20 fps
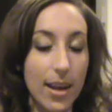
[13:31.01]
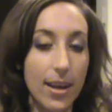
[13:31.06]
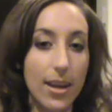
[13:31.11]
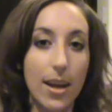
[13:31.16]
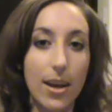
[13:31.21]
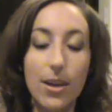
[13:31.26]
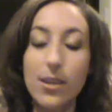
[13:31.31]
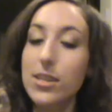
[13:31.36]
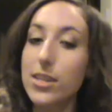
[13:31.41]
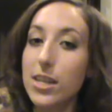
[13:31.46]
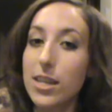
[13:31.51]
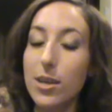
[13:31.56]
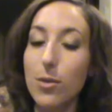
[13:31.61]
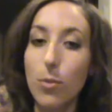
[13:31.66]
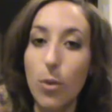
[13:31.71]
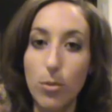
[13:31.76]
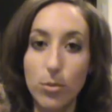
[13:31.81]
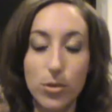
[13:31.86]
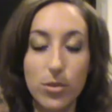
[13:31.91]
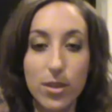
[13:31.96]
I guarantee it
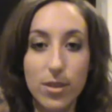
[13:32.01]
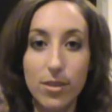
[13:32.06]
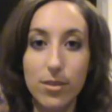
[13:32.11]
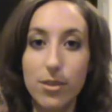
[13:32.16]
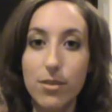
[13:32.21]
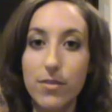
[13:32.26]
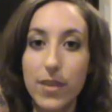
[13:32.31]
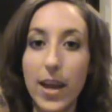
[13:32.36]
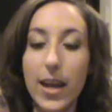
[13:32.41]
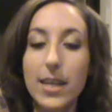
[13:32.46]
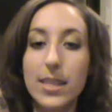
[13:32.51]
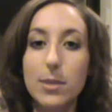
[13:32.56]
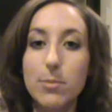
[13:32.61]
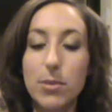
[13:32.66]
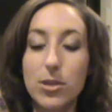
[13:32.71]
won't do that on your face,